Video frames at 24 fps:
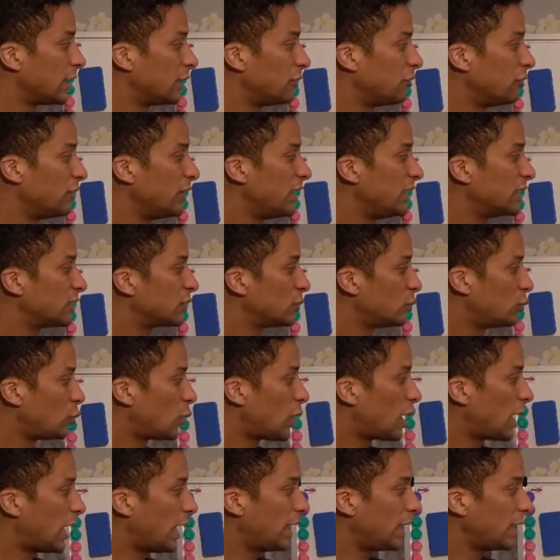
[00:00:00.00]
The reason
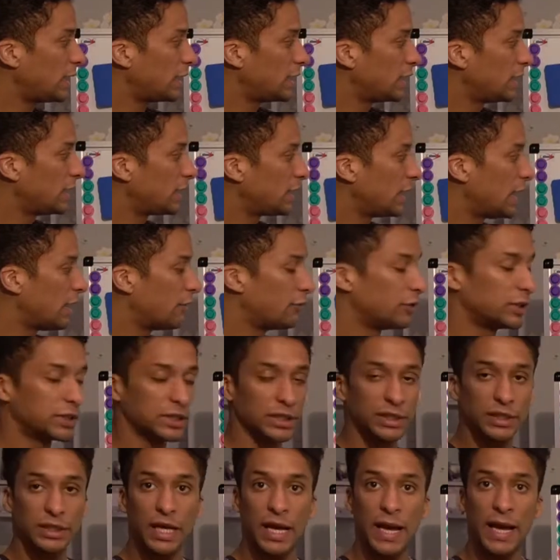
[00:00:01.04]
why there
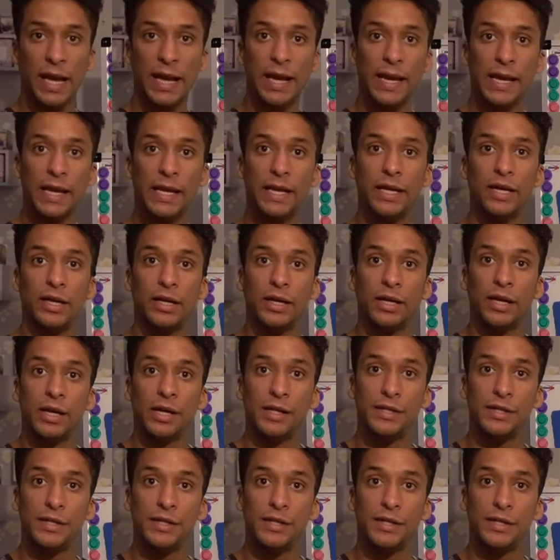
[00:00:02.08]
isn't a